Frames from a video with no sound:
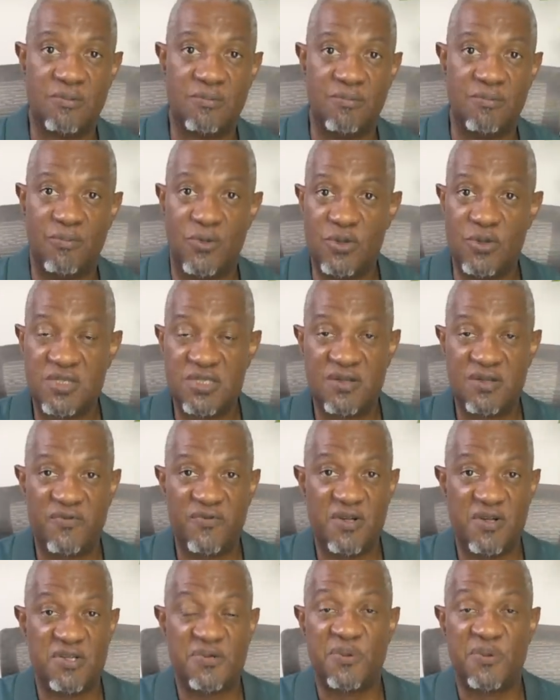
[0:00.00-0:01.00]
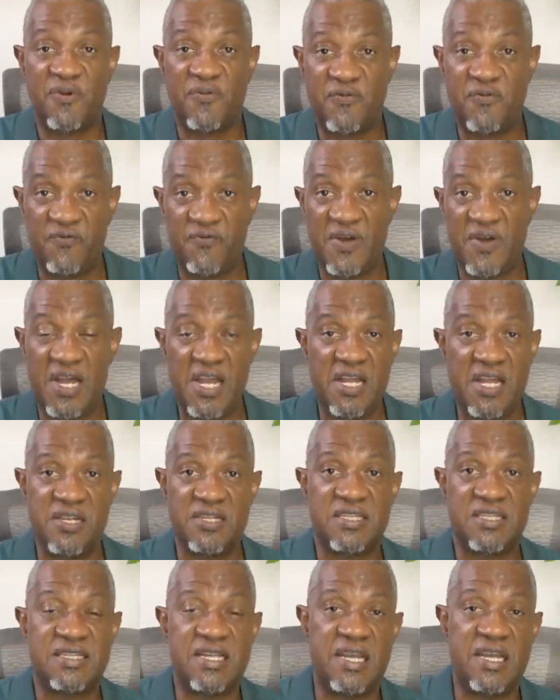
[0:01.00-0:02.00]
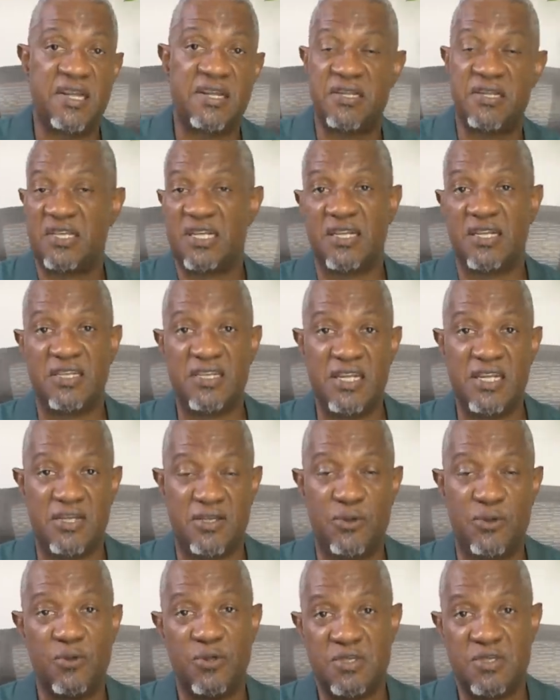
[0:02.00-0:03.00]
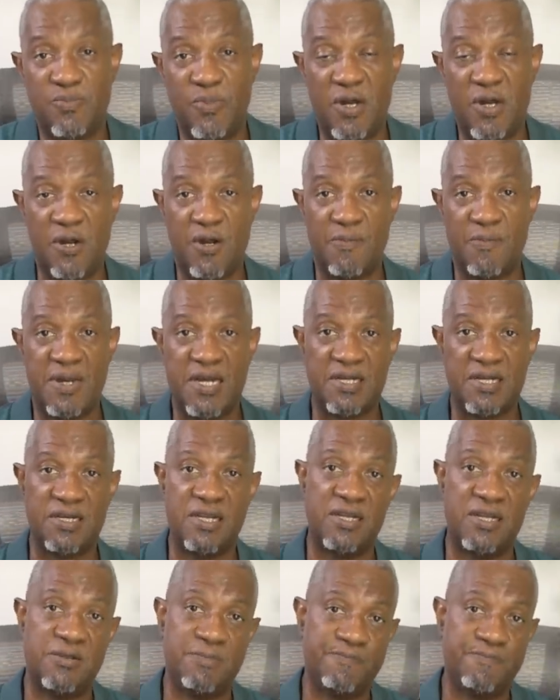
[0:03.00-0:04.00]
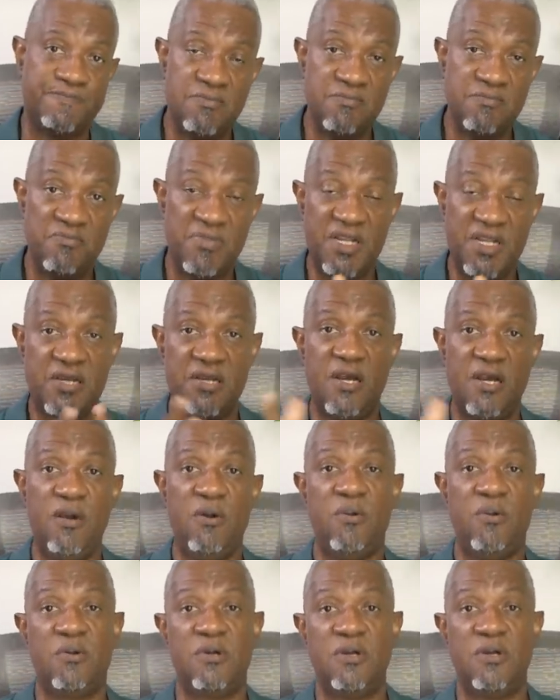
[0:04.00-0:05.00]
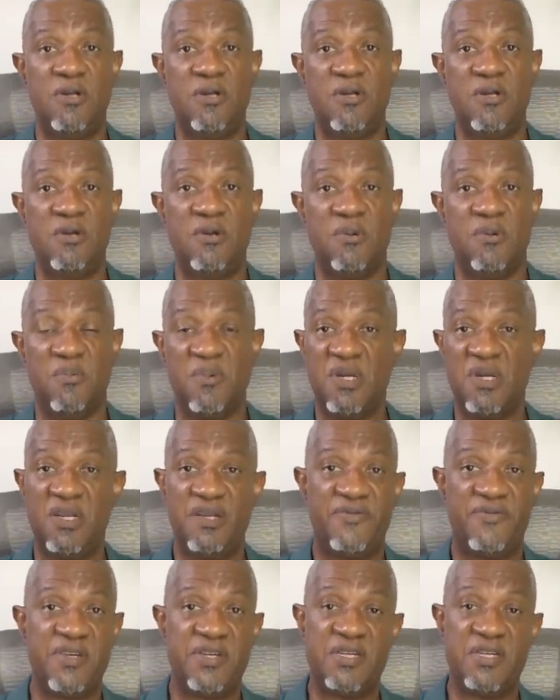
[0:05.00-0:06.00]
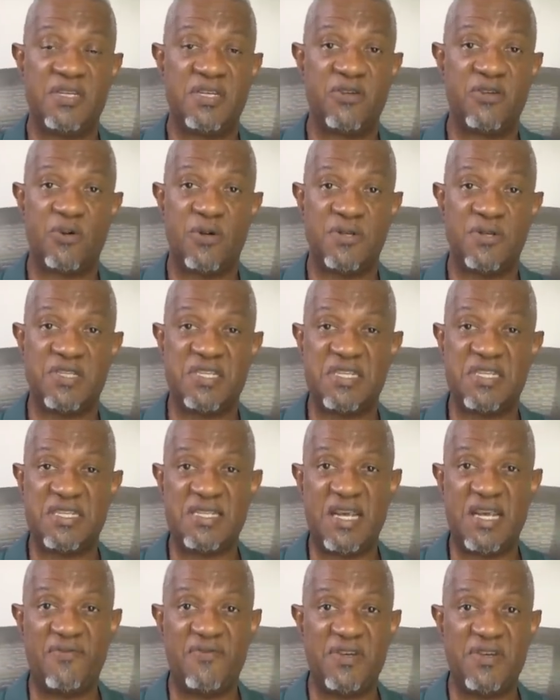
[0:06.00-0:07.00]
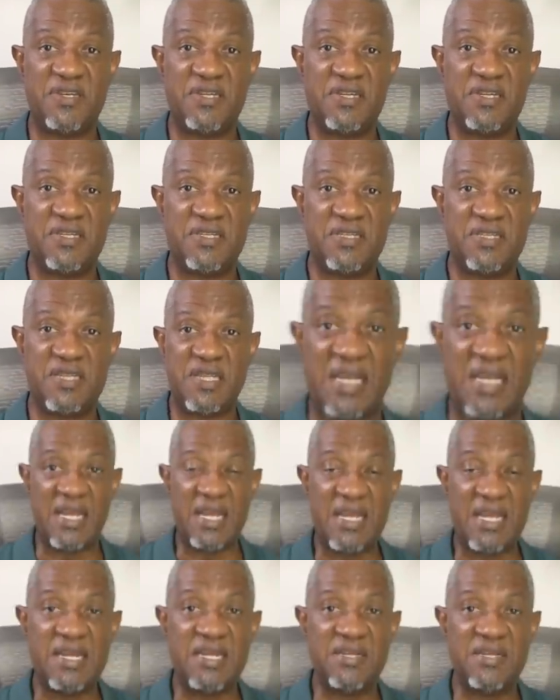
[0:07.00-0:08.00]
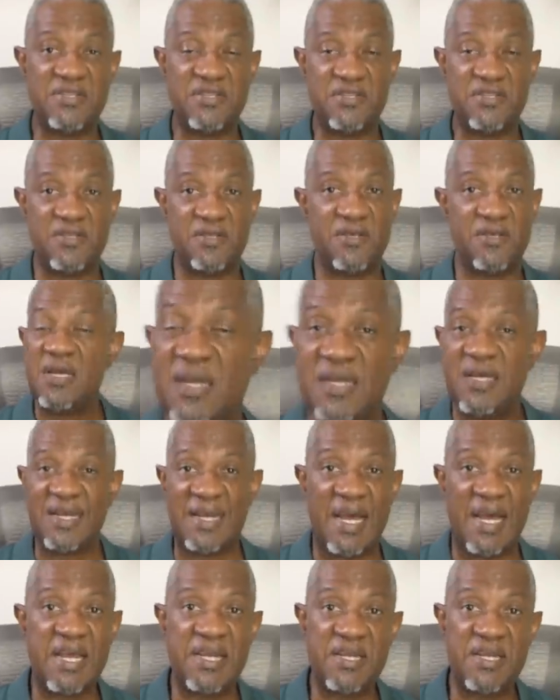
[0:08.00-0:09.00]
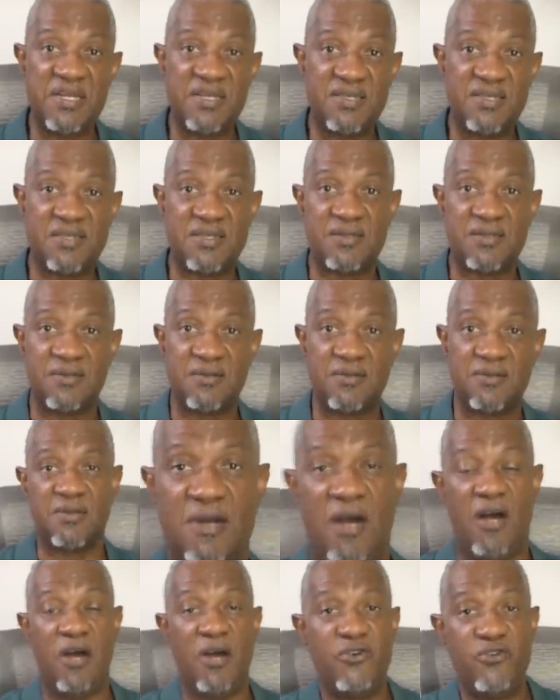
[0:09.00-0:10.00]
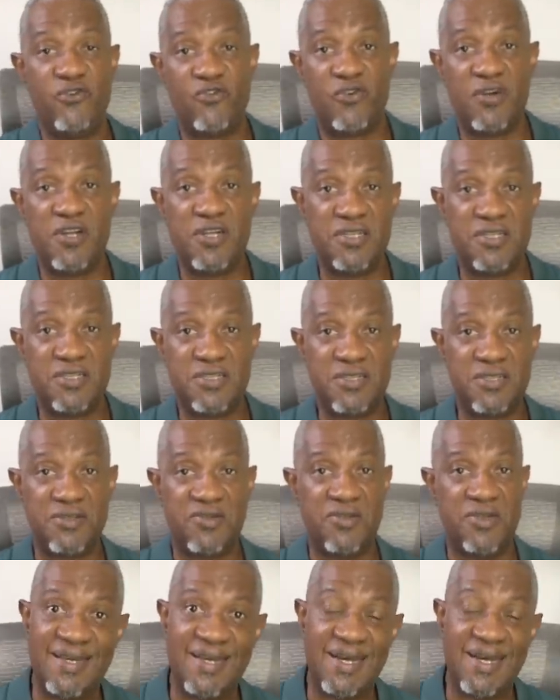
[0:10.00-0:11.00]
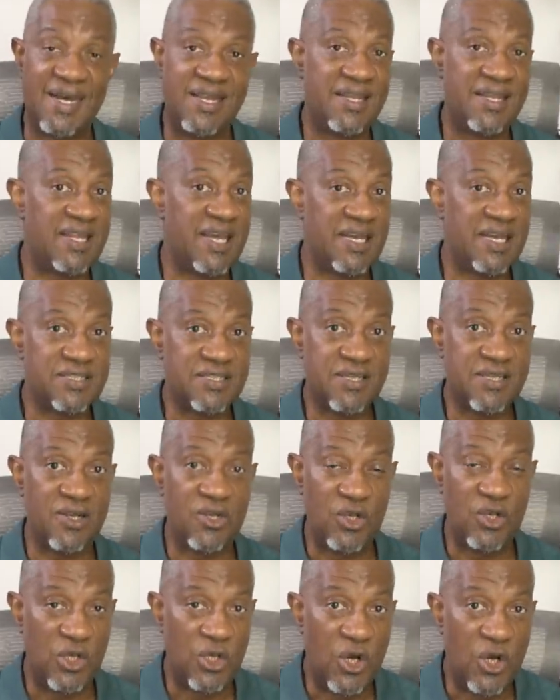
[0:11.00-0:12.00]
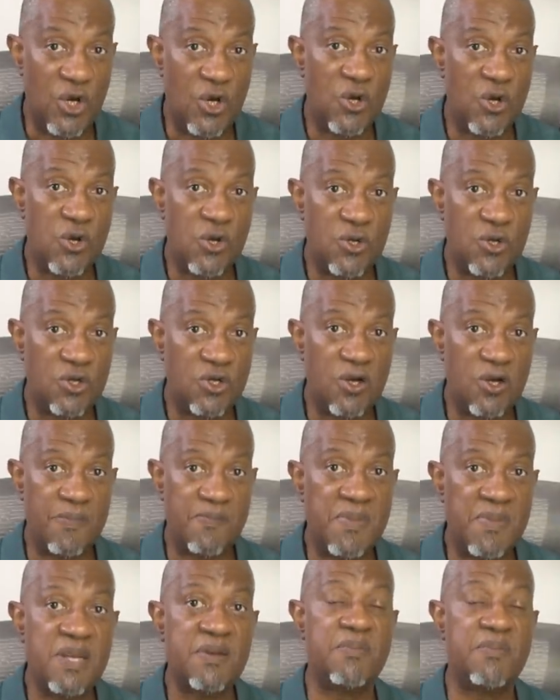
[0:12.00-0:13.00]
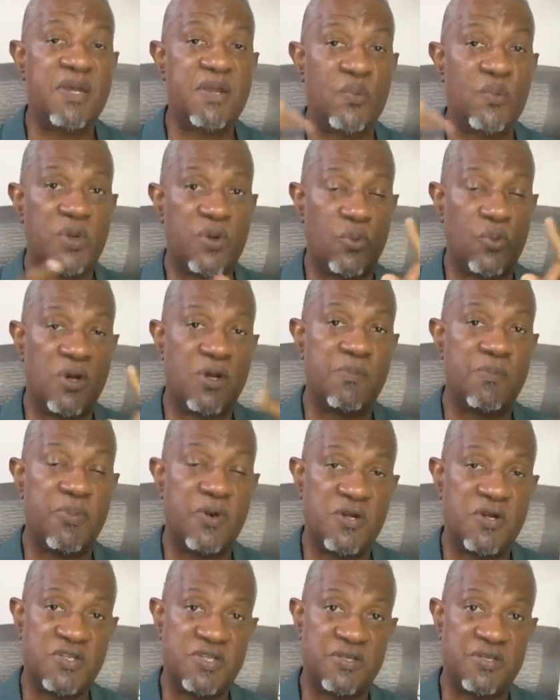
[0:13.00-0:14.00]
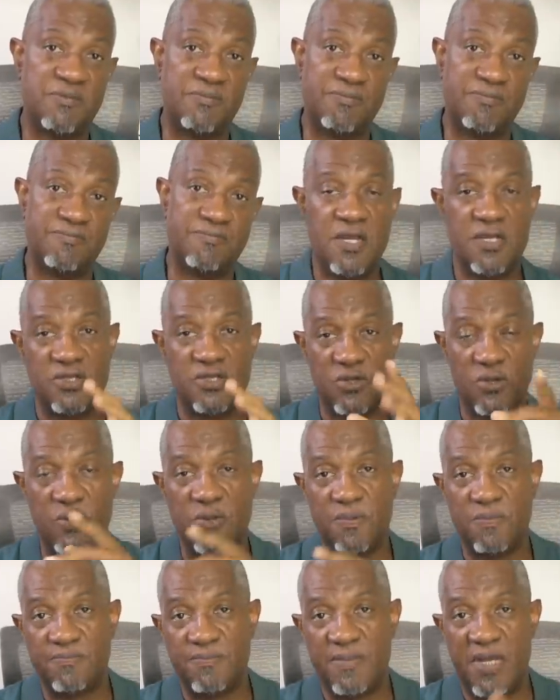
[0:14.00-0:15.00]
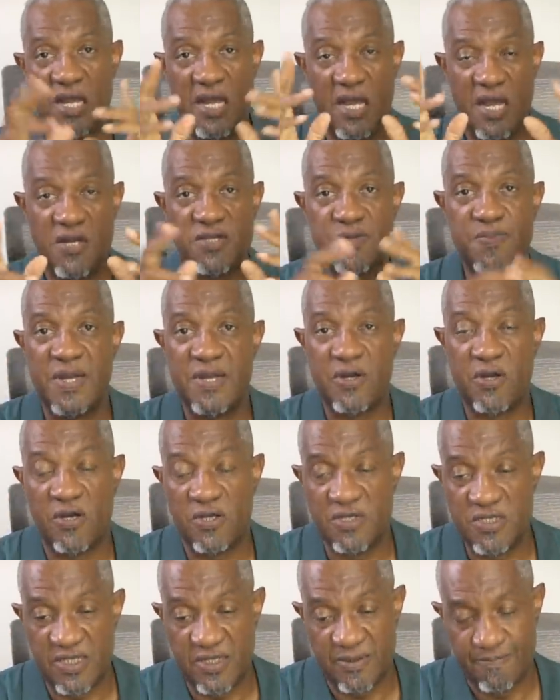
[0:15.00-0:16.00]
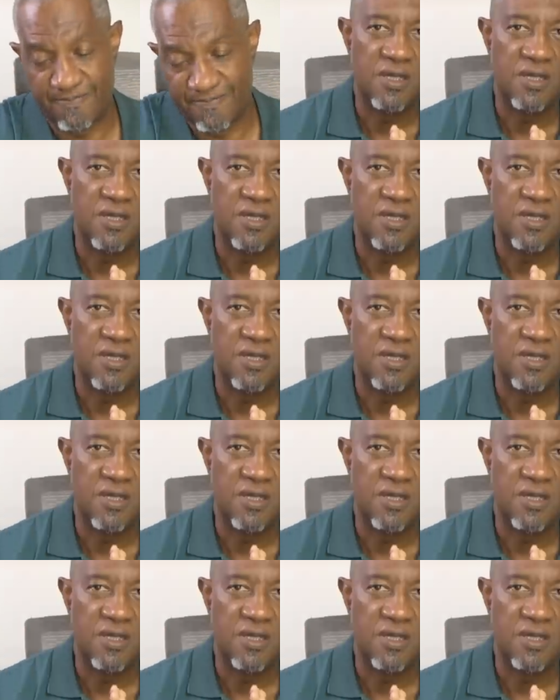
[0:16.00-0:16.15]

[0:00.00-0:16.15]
Most of us were fine saying till death do us part back then. But now we're living into our 70s, 80s, 90s, hundreds, and that's a long commitment with one person. So here's my concept.